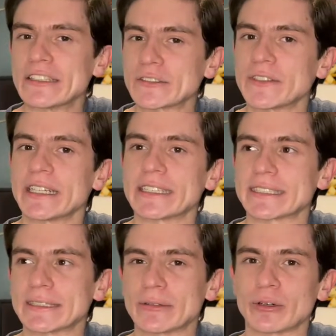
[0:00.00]

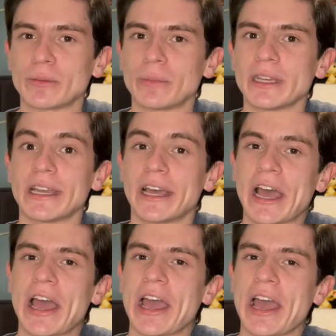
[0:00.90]
Sphinx would be
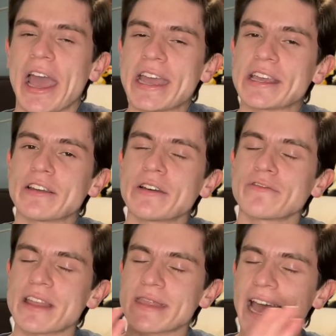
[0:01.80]
a
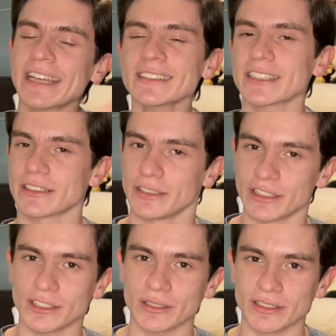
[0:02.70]
fantastic
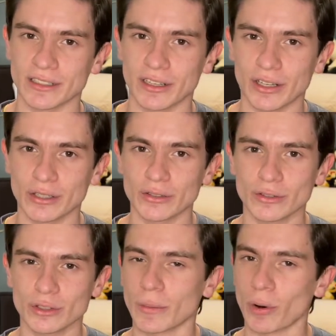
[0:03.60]
addition
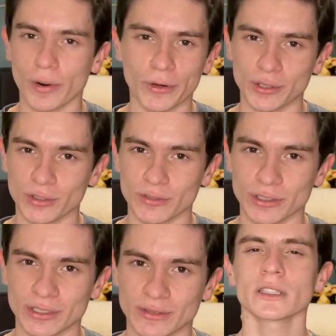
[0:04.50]
to the Pokemon
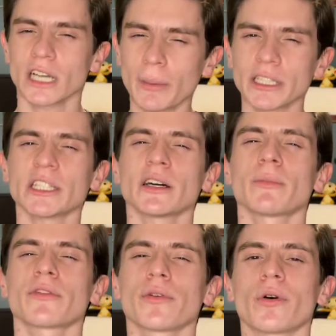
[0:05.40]
universe. Coming in at
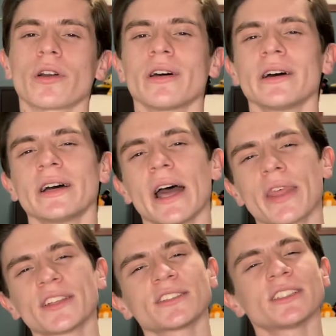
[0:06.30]
number 4, and
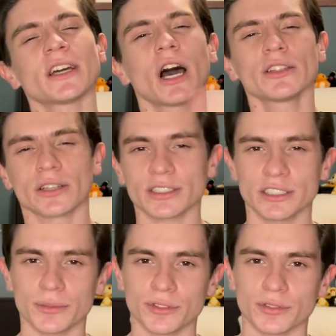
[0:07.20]
this is the other
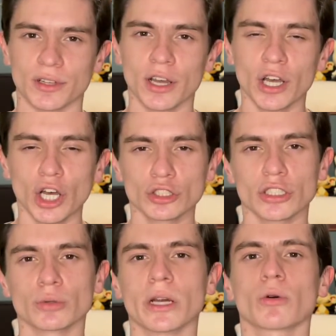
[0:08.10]
exception to the
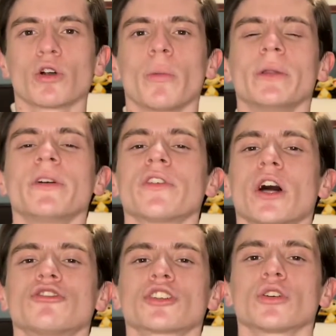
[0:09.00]
Greco-Roman
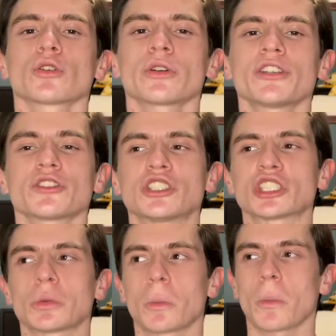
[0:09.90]
mythological creatures
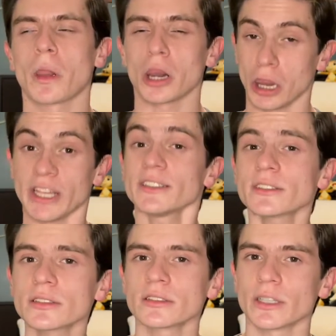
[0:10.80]

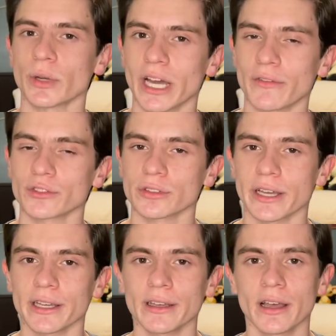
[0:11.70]
list that we have
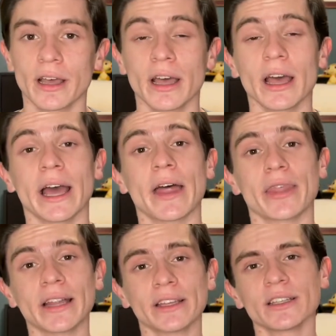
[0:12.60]
today, and
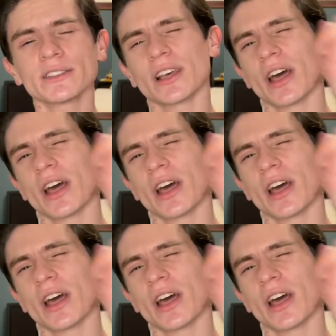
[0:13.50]
that is